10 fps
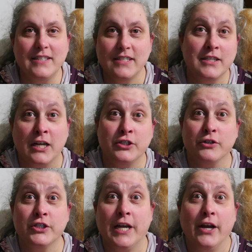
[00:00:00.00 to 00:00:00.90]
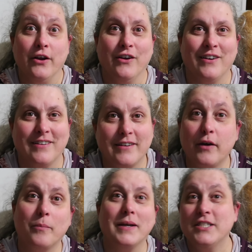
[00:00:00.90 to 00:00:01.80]
this is not your chair.
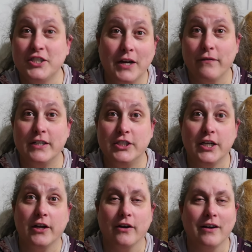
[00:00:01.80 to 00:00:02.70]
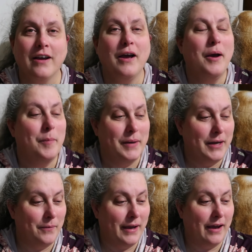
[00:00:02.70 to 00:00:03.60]
Nope, it's Jeffrey's chair. But
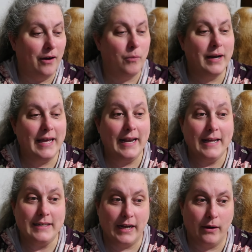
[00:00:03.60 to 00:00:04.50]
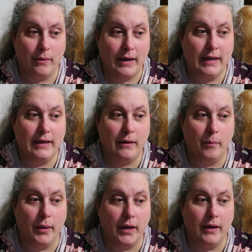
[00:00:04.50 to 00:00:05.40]
anyway, I want to get it decorated
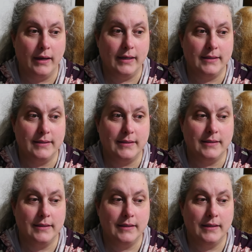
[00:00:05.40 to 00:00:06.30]
because